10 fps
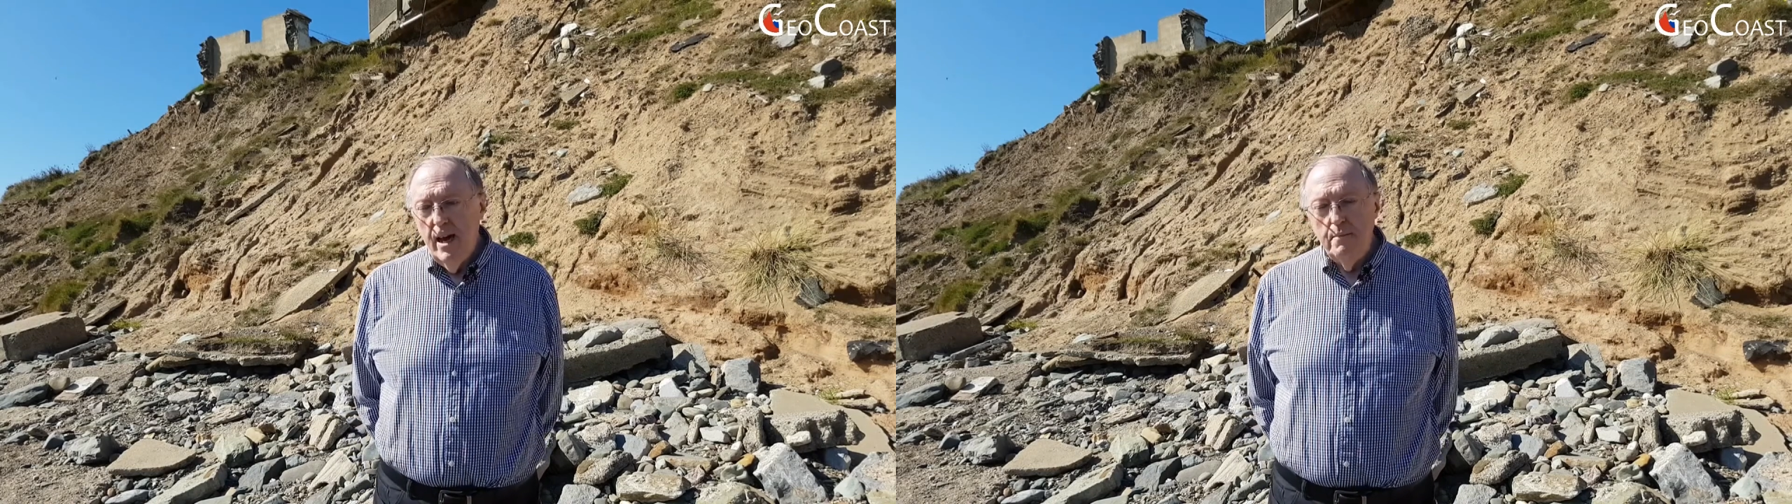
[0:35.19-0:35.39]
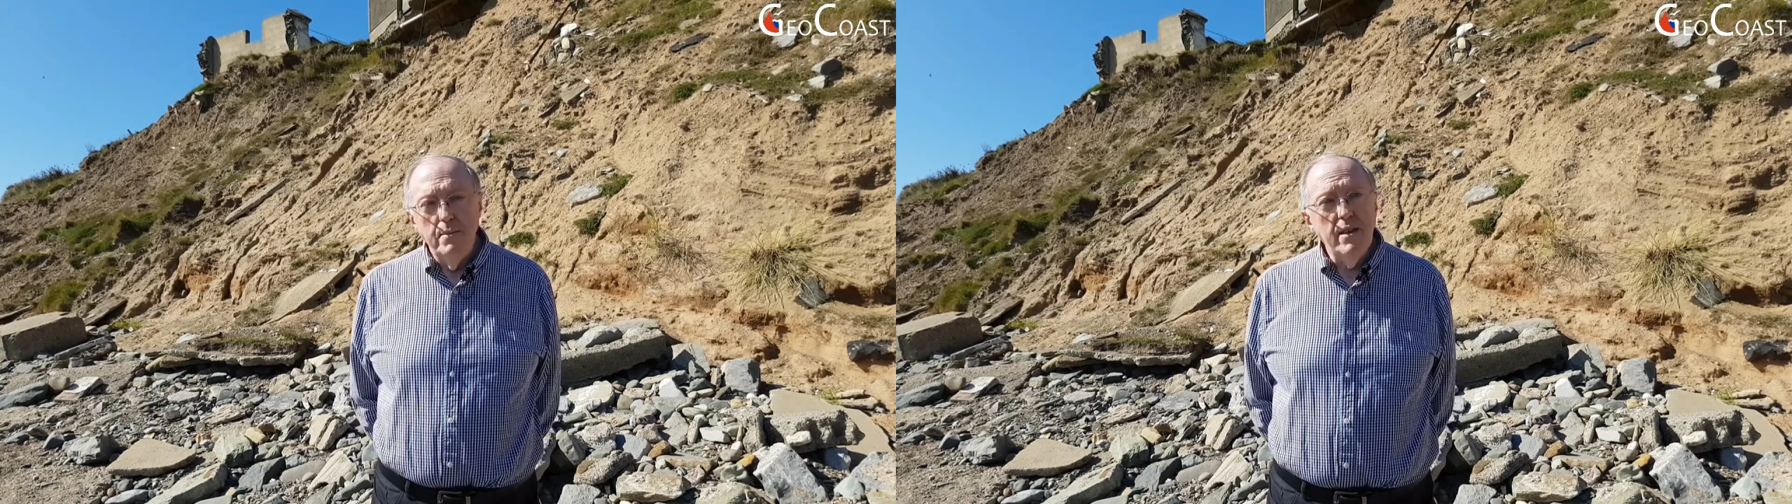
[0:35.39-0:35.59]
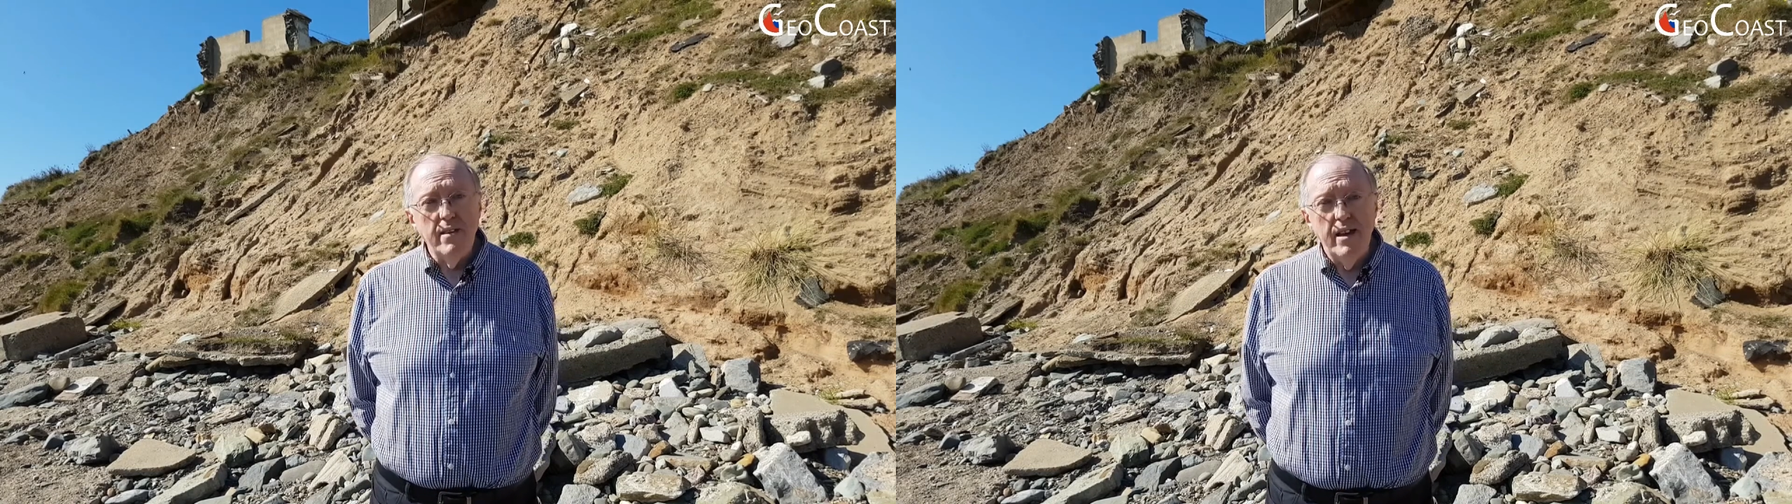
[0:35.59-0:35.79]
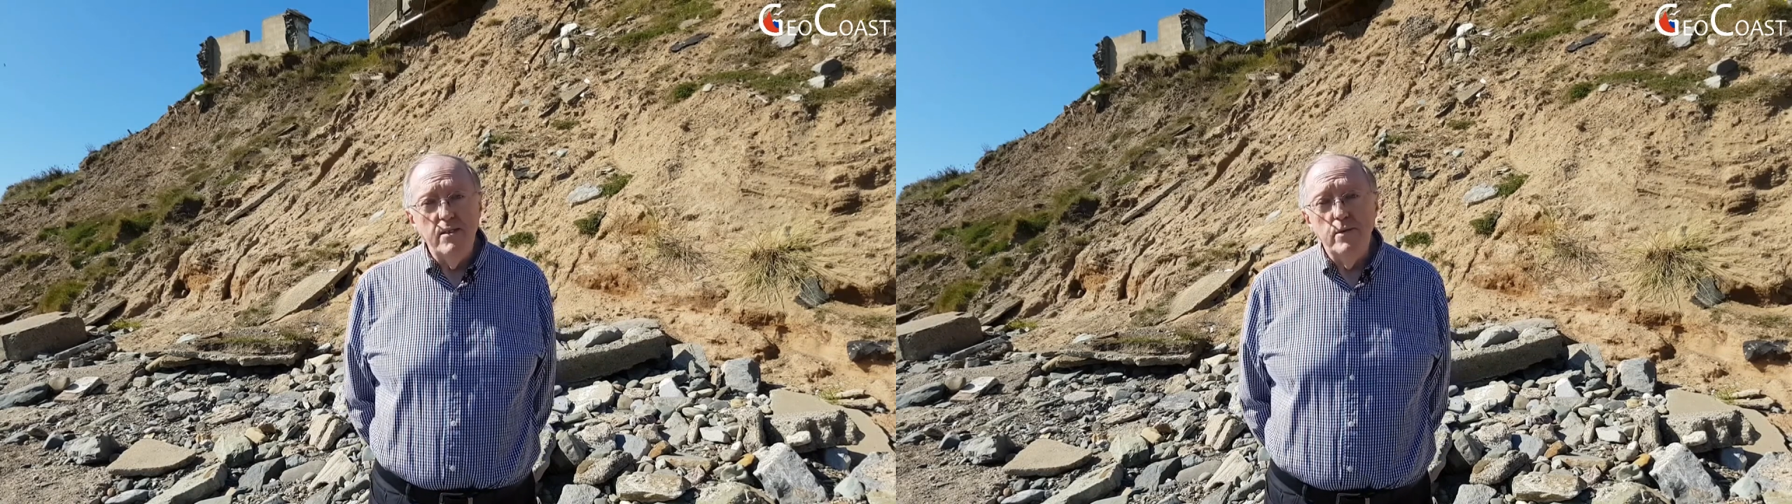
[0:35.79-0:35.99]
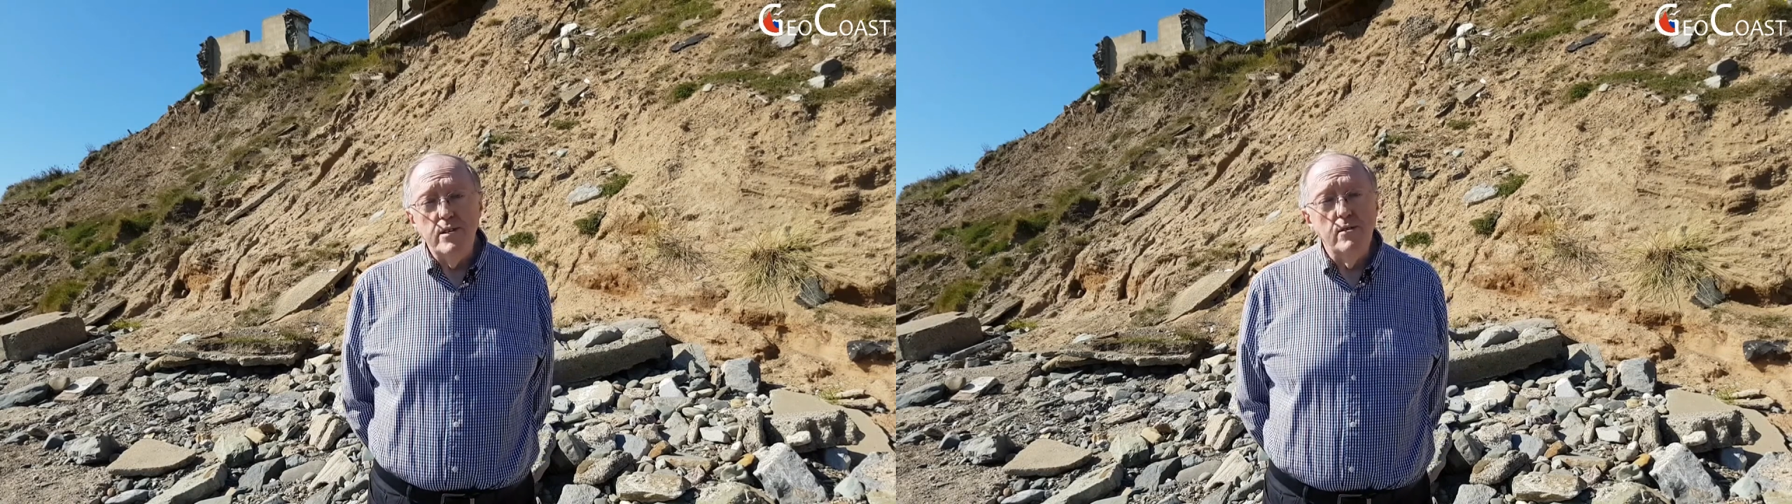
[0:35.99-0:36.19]
and
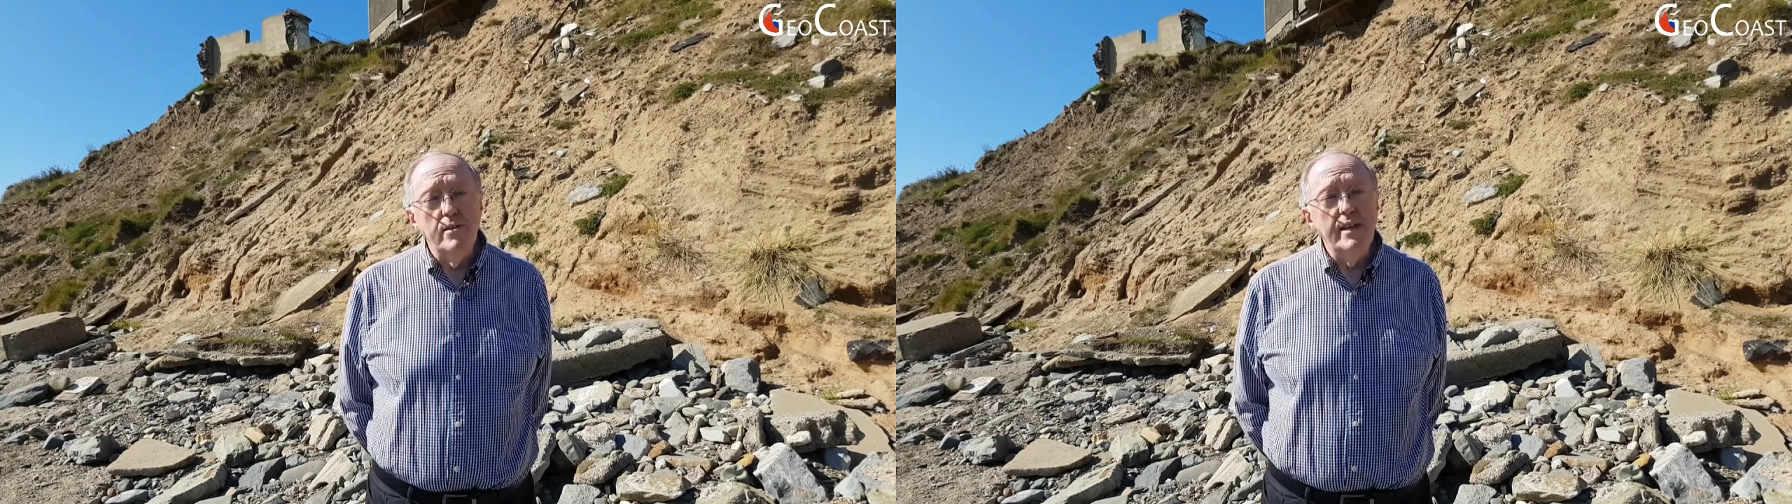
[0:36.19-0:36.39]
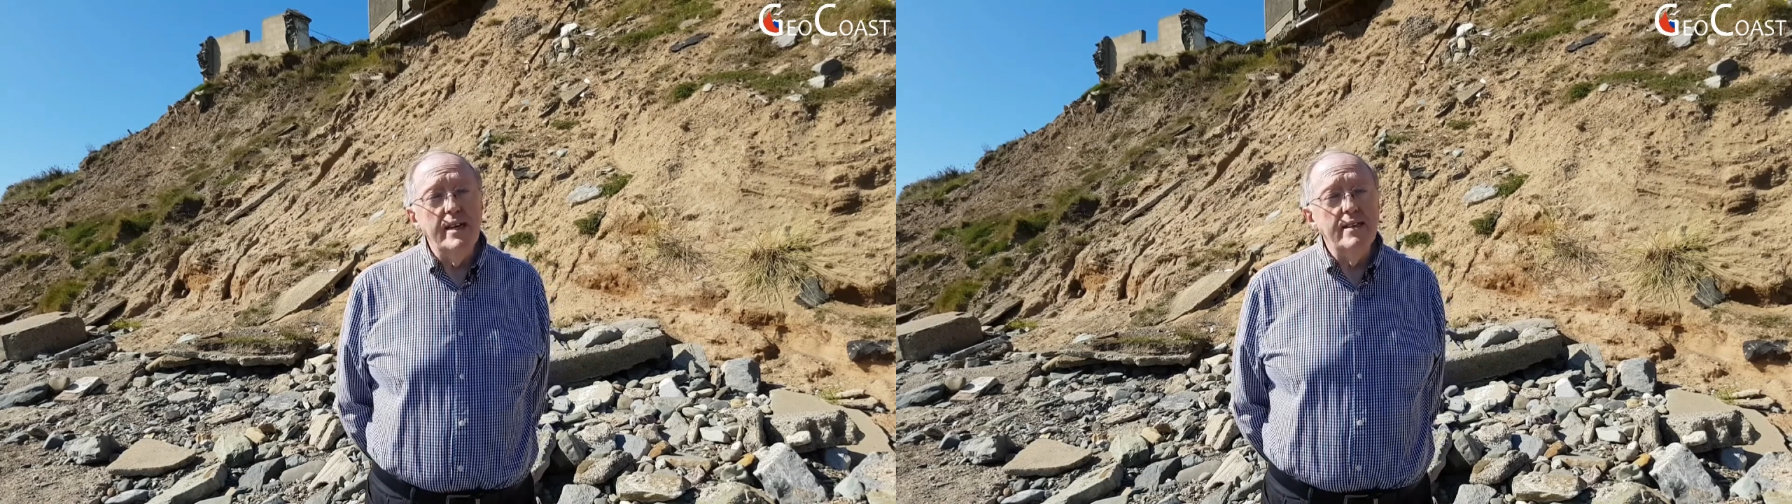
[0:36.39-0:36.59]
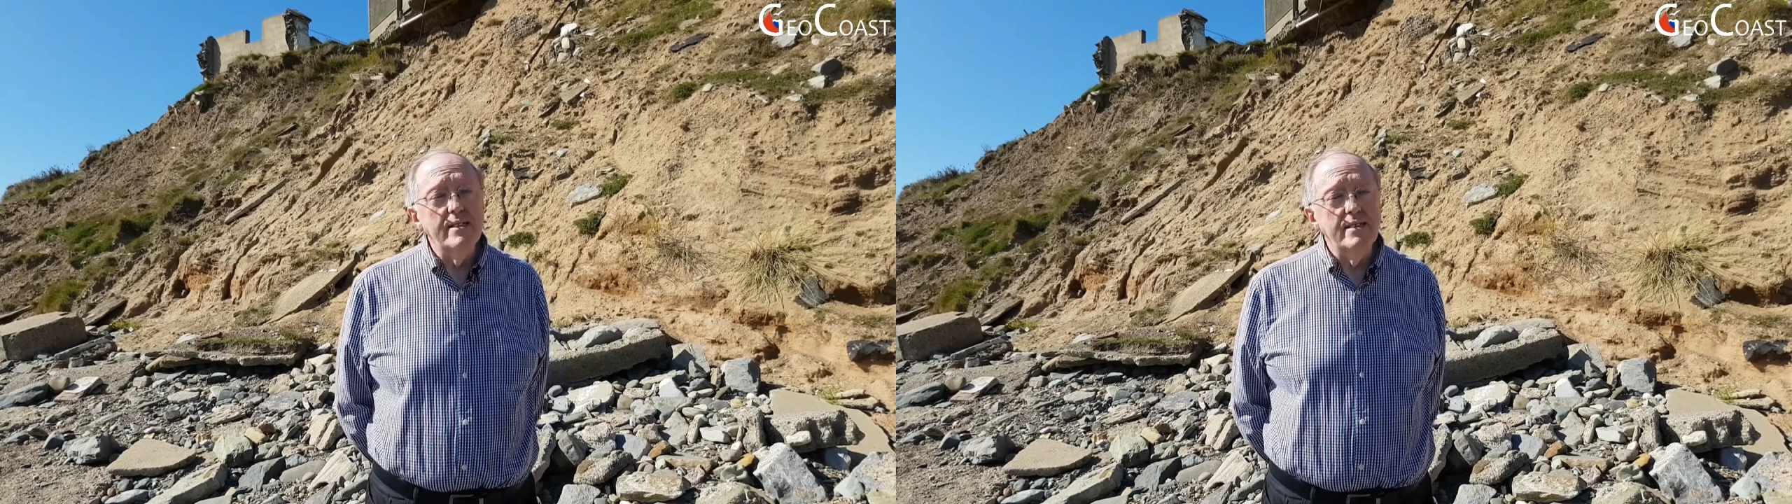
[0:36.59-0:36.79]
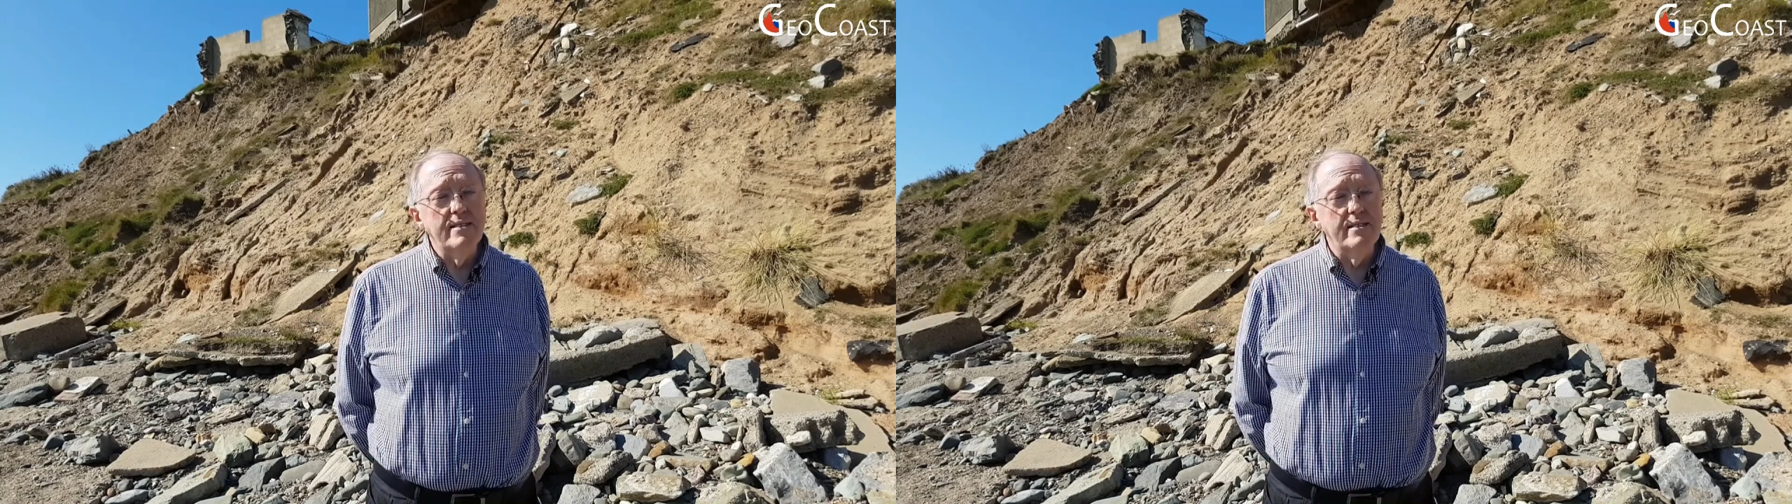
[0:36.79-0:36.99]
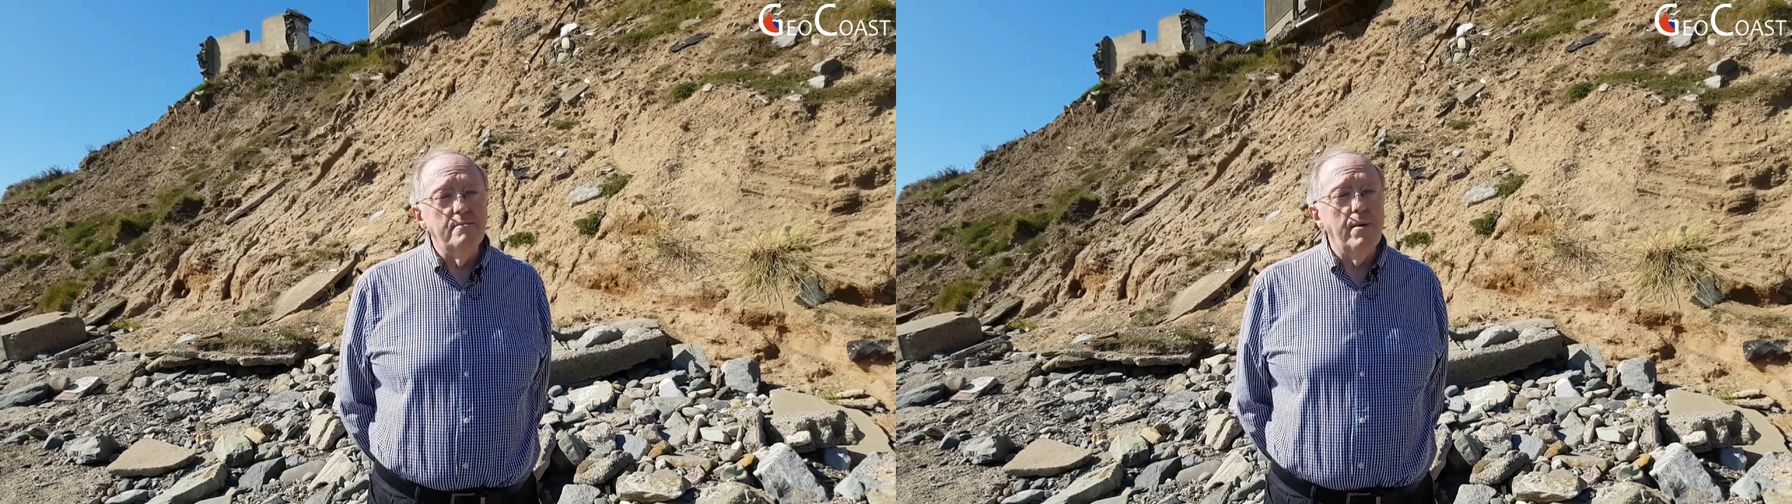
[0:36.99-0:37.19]
methane, which only exists in